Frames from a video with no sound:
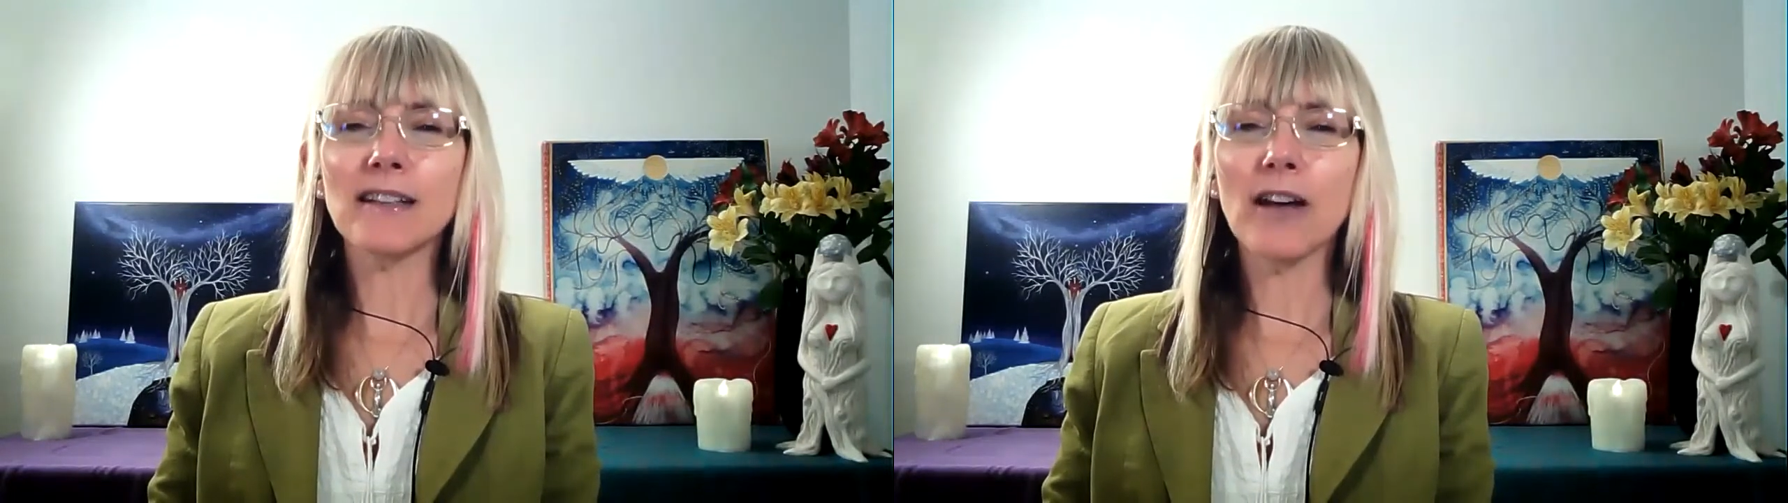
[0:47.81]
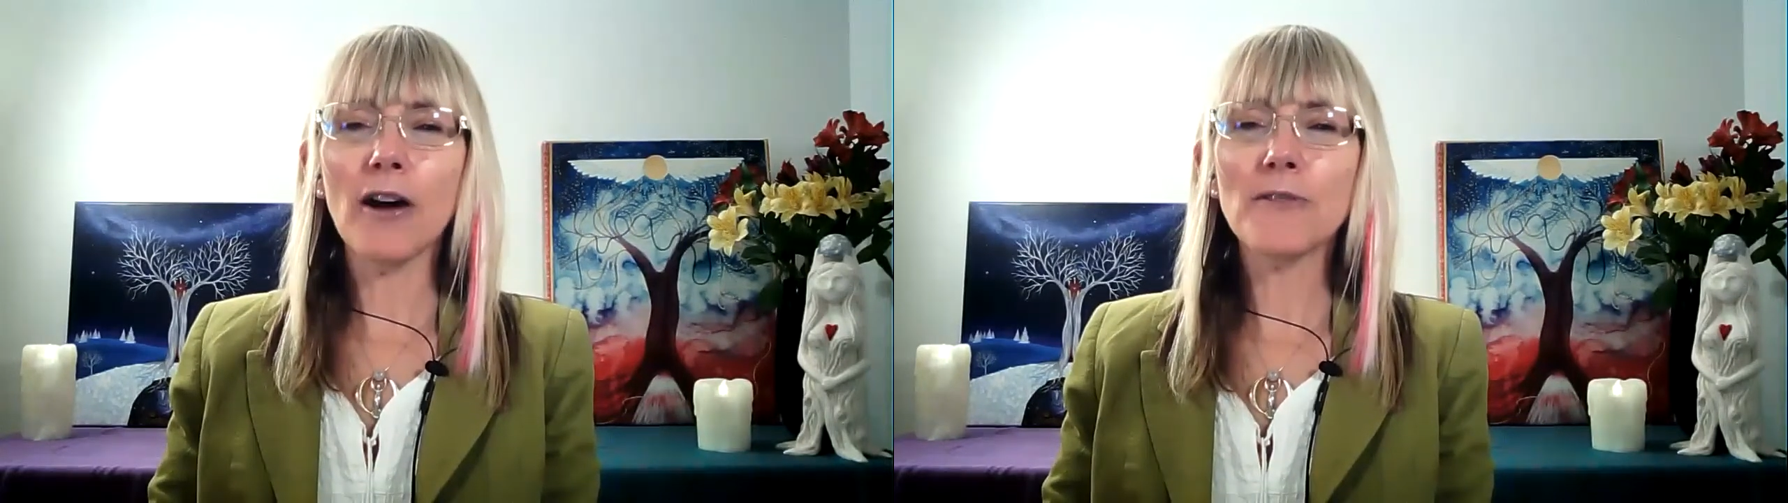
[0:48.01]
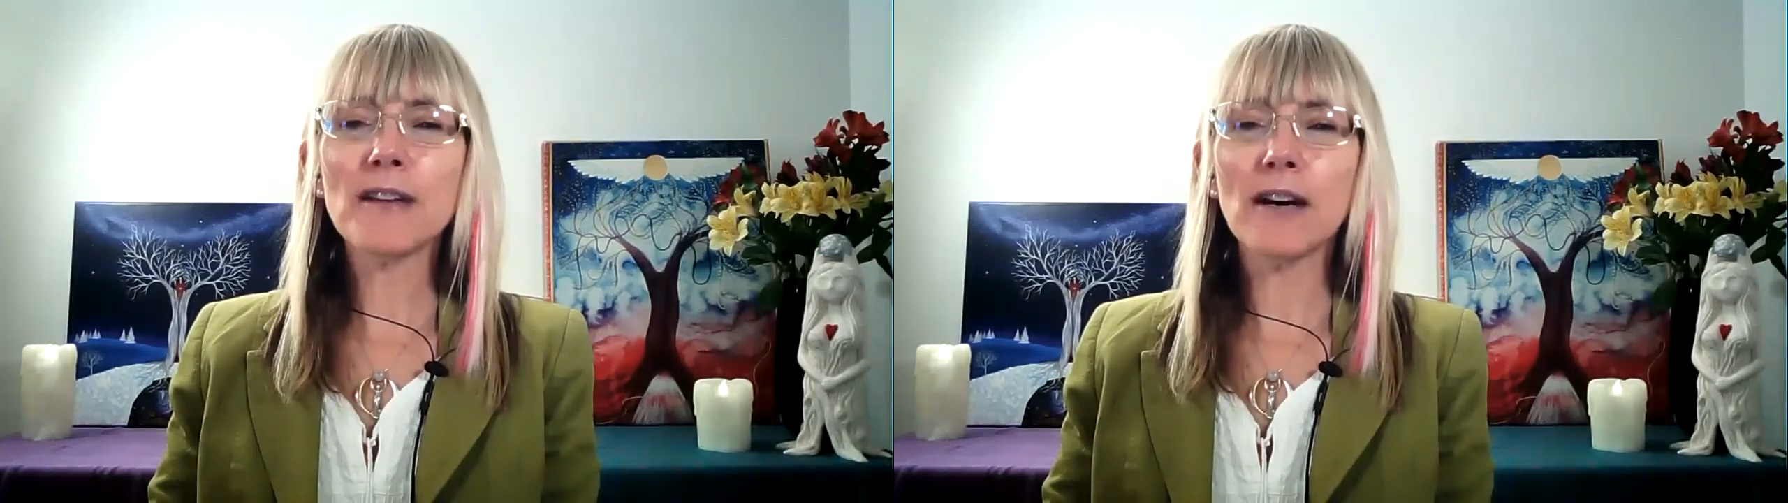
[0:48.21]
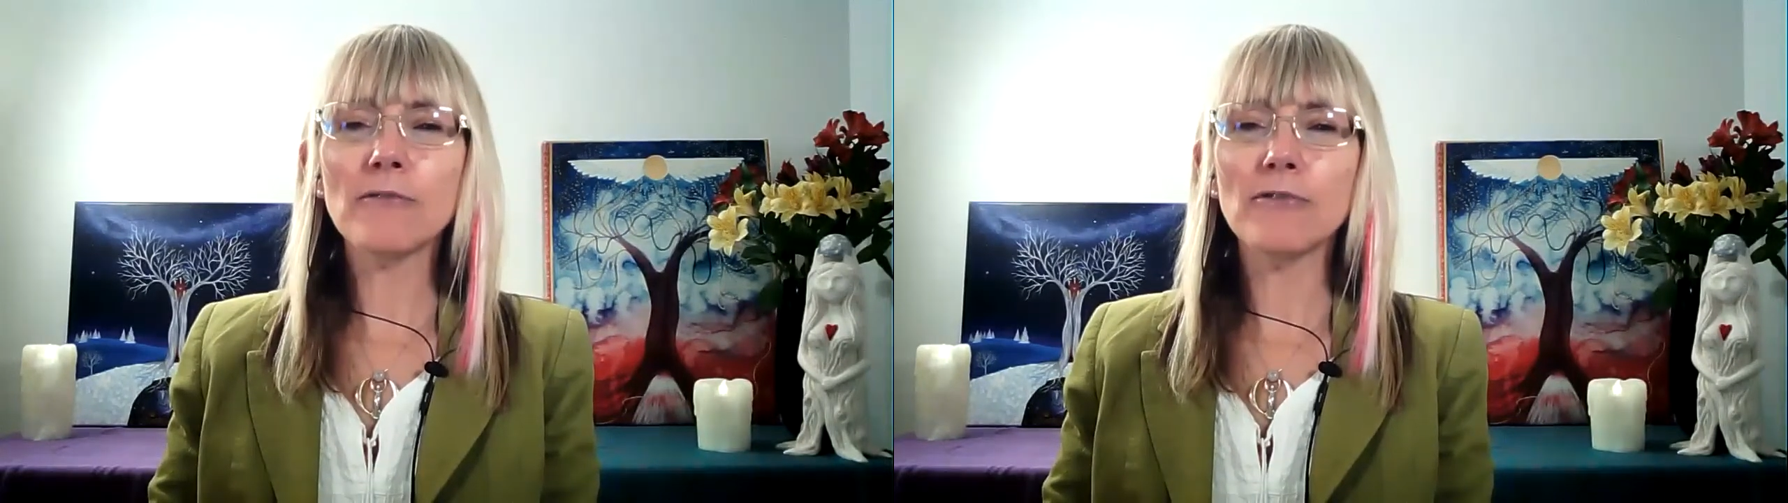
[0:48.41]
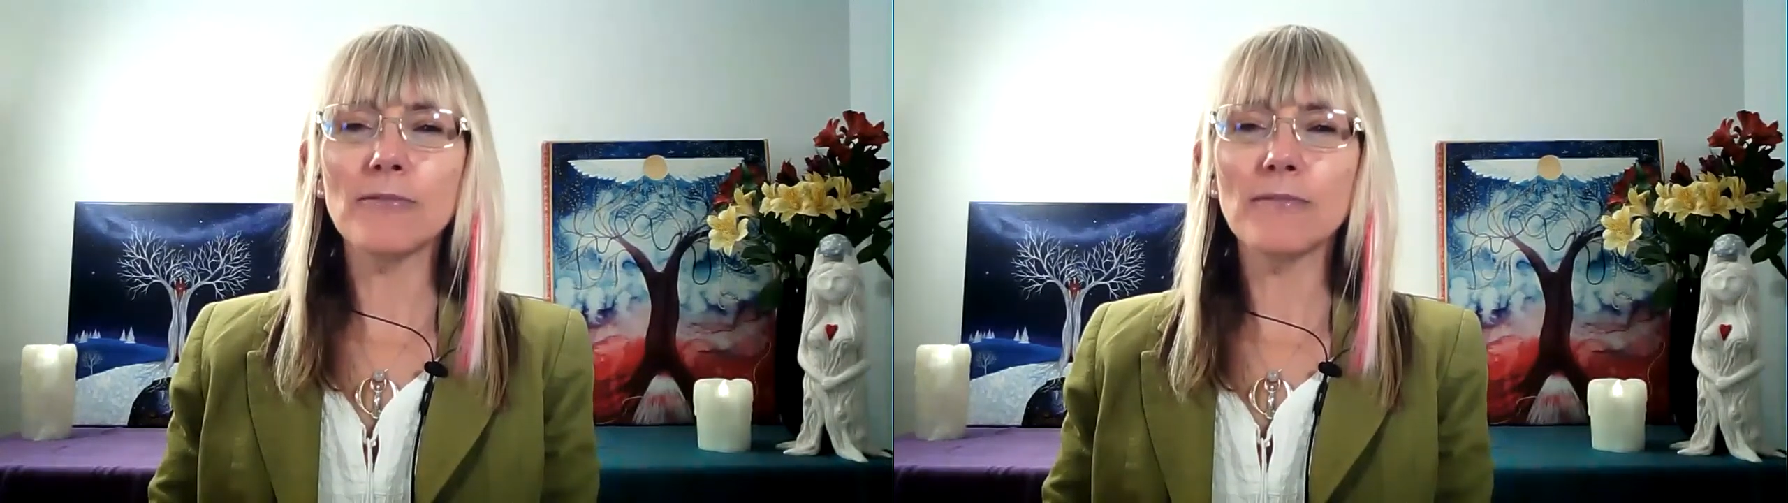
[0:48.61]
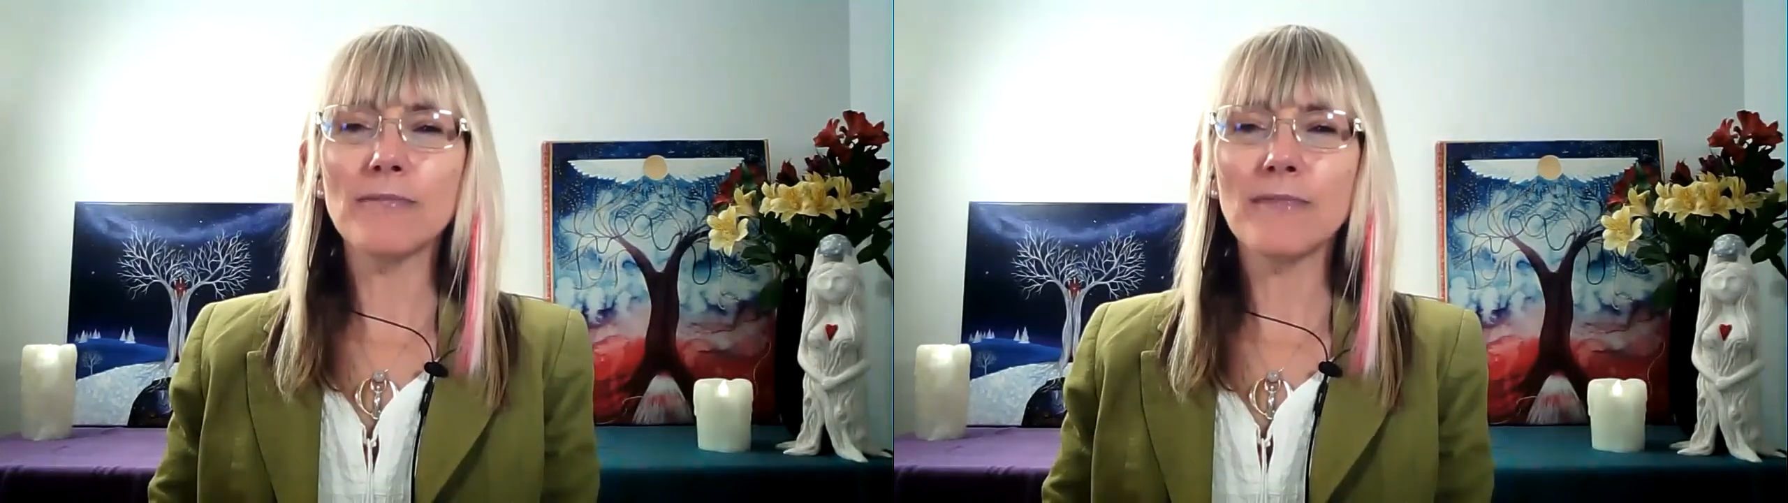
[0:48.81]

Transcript: in a hotel room